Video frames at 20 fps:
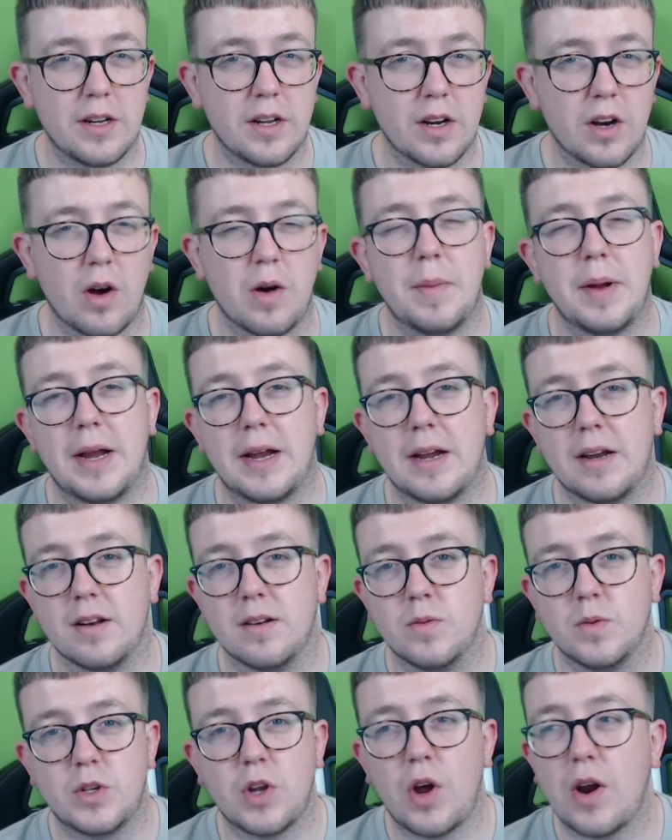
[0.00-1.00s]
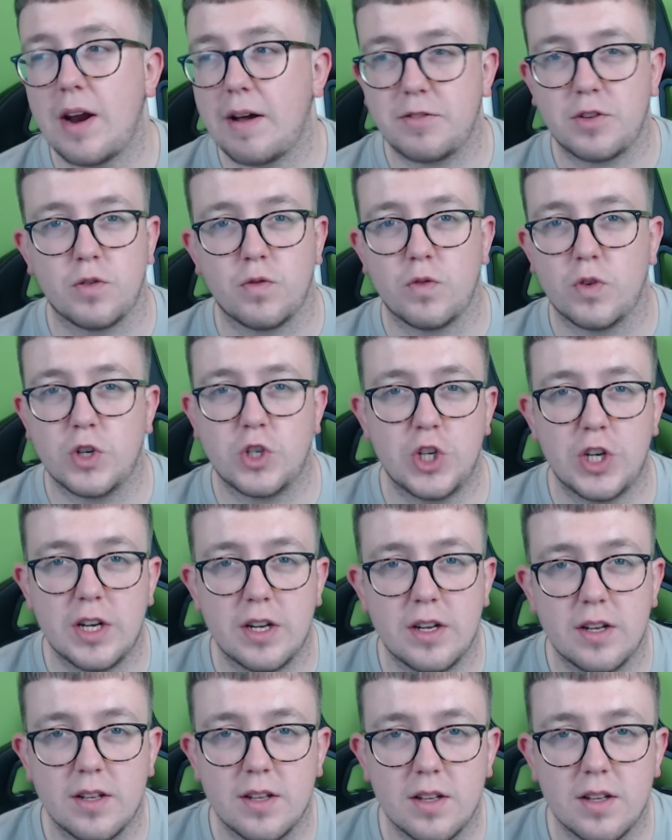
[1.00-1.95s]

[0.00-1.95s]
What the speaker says: You know what I mean? We don't have to rush it.